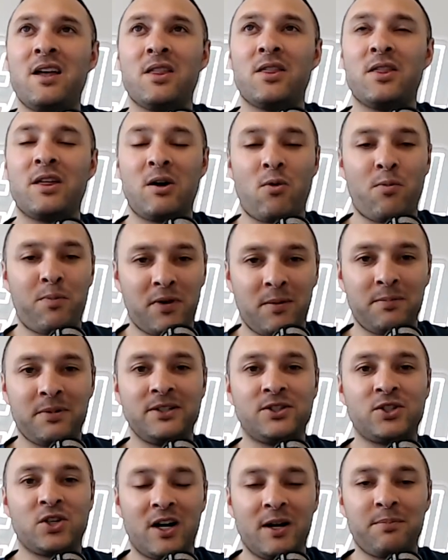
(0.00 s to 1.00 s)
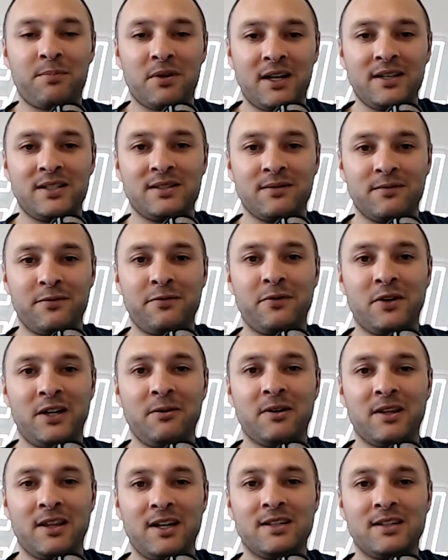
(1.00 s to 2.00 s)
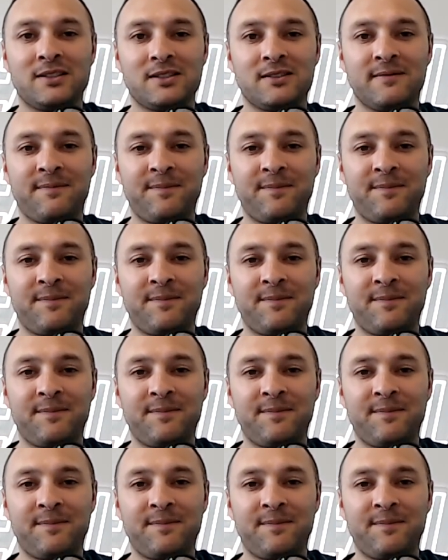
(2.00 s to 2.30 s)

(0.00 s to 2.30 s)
they'll probably try play some footy with us.